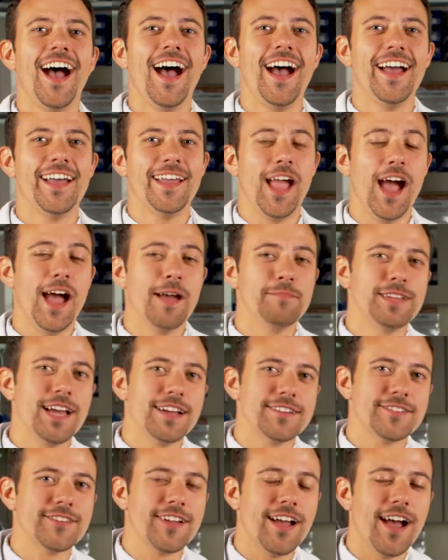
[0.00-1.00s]
Hi, I'm
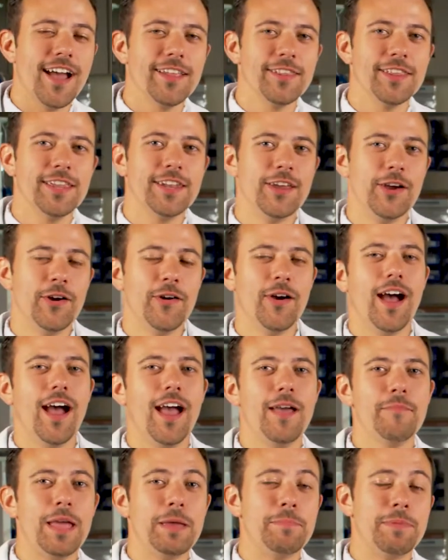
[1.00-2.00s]
Dr. Kyle Lindow.
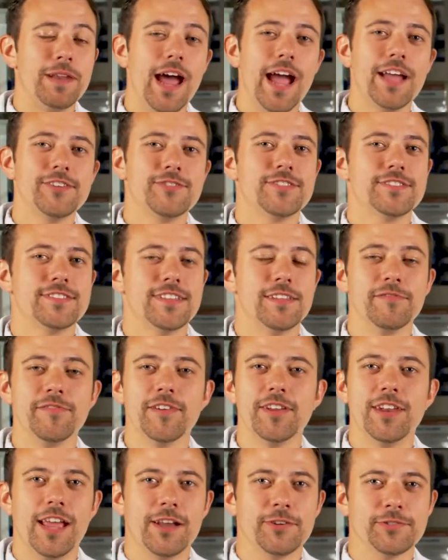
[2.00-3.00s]
I'm a podiatrist and
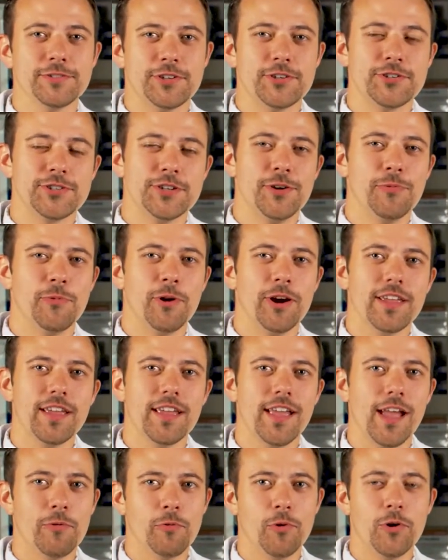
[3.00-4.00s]
foot and ankle surgeon
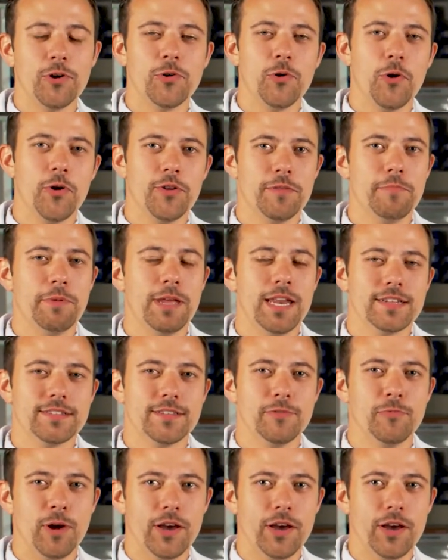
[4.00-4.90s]
working at Warner Orthopedics and